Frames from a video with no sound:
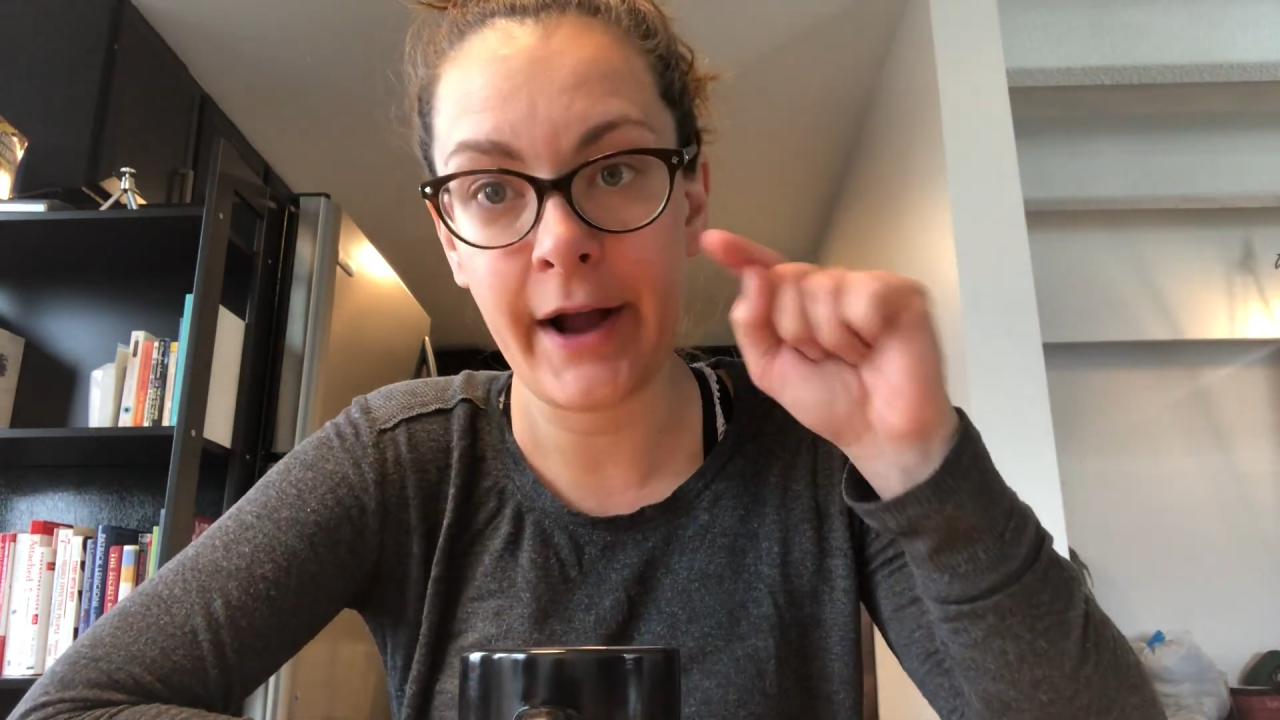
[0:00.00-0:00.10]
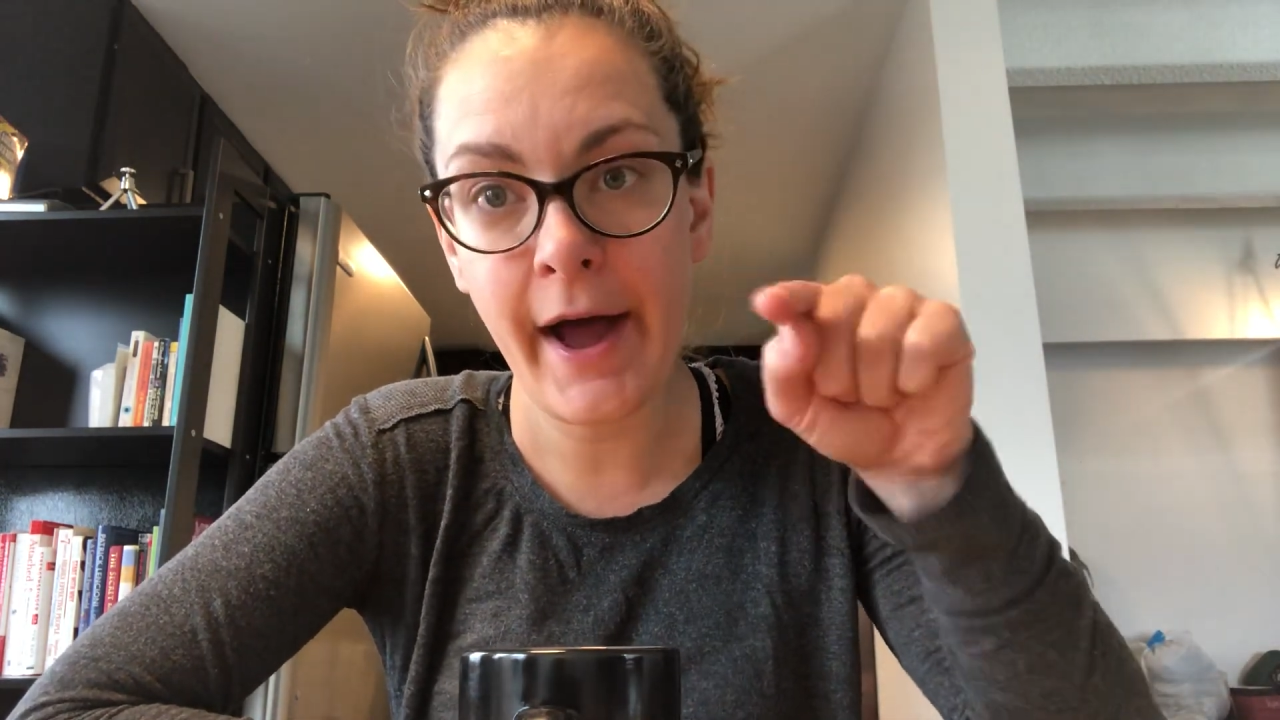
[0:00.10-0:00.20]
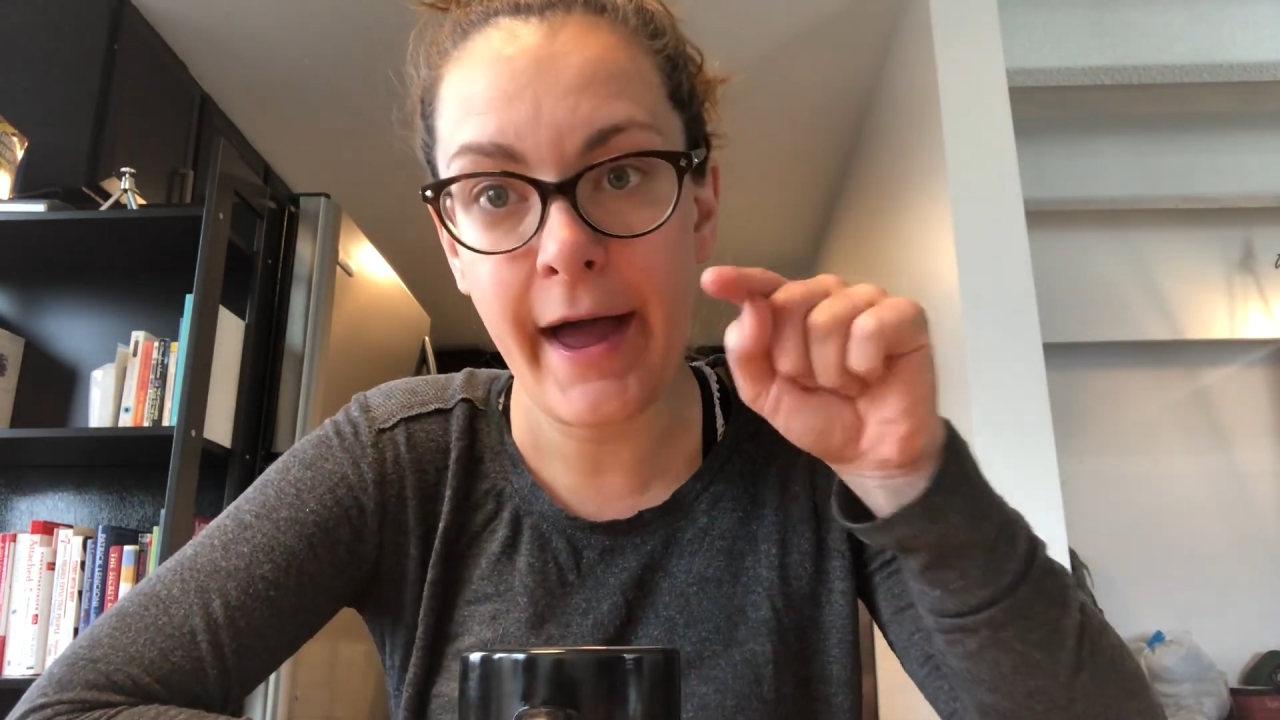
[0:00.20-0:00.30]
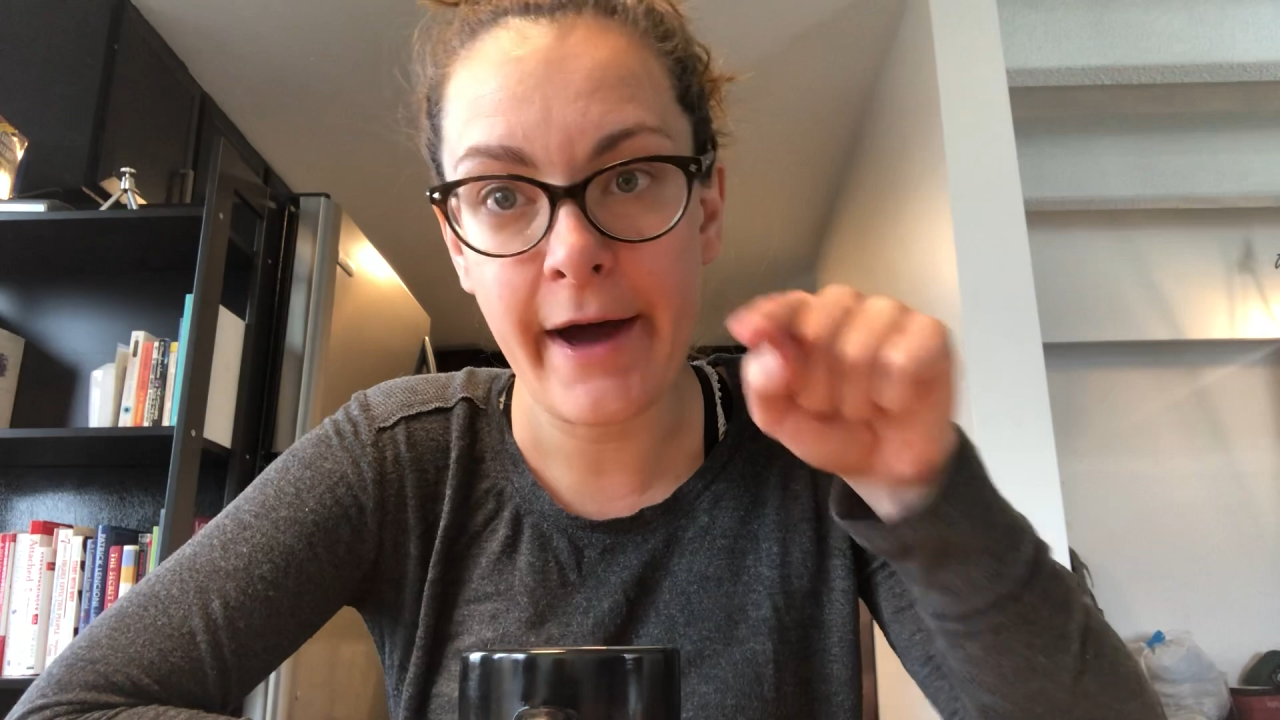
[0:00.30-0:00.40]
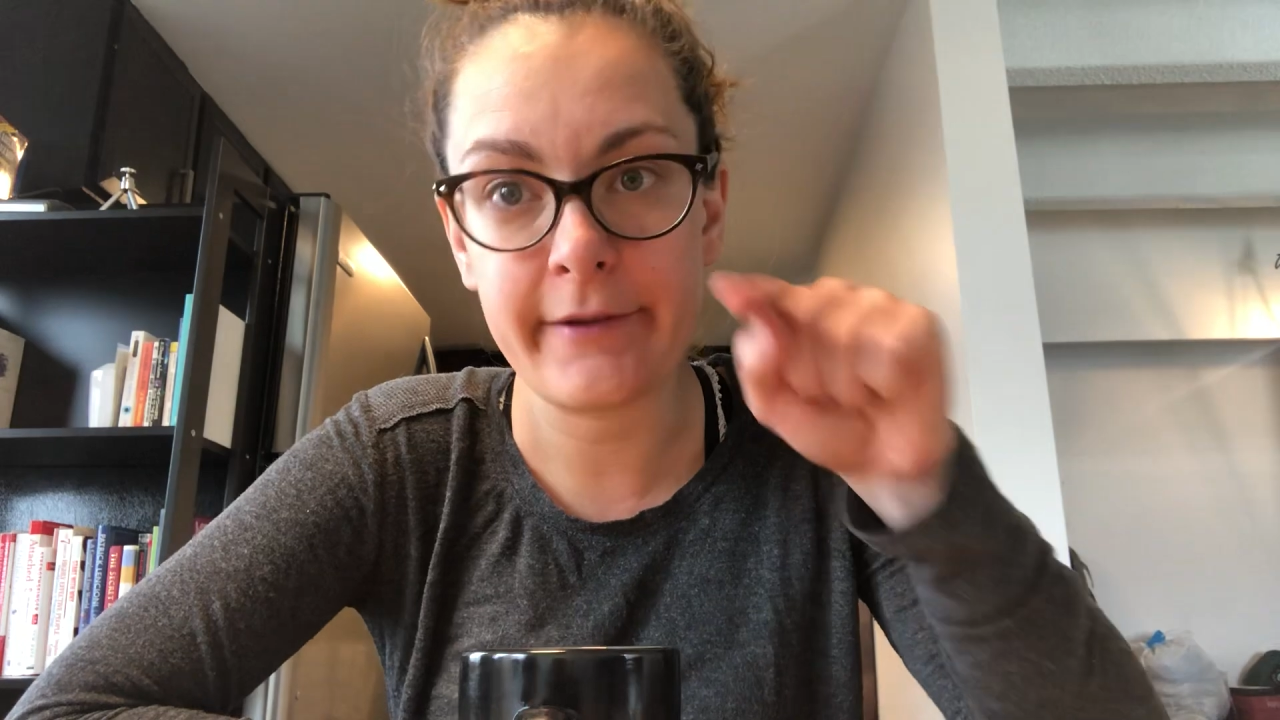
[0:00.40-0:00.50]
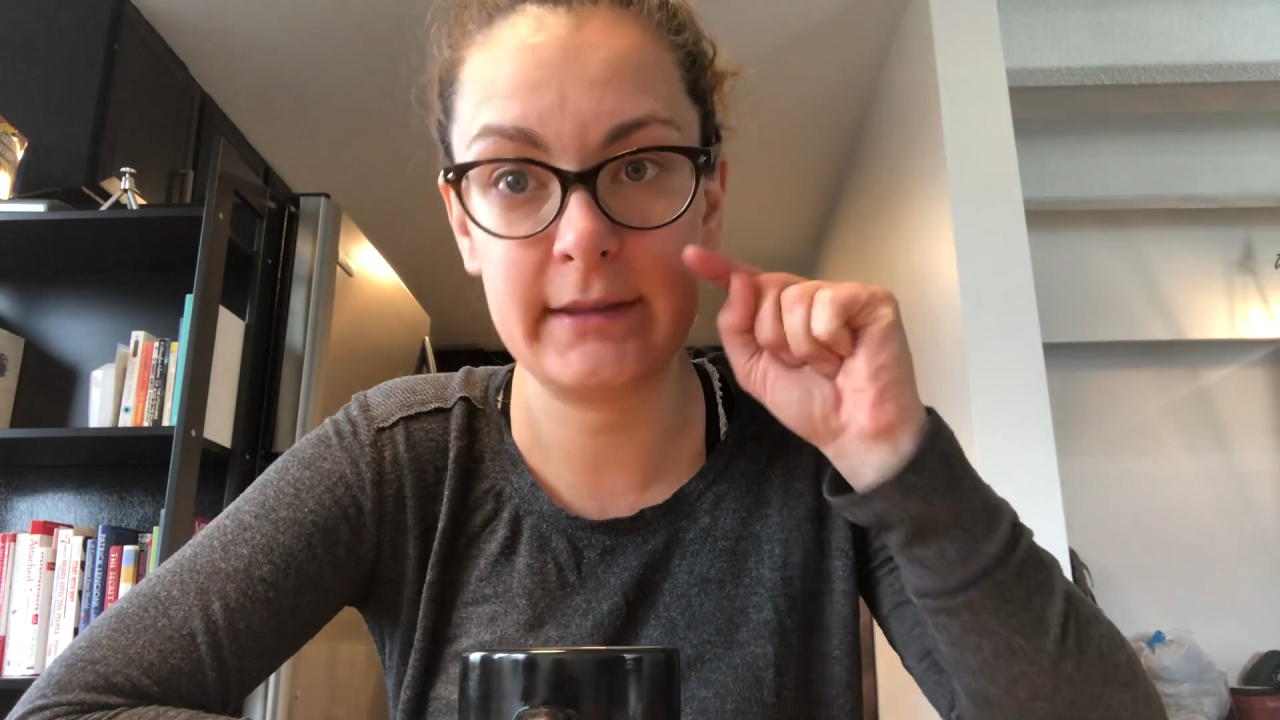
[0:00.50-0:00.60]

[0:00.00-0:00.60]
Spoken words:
got out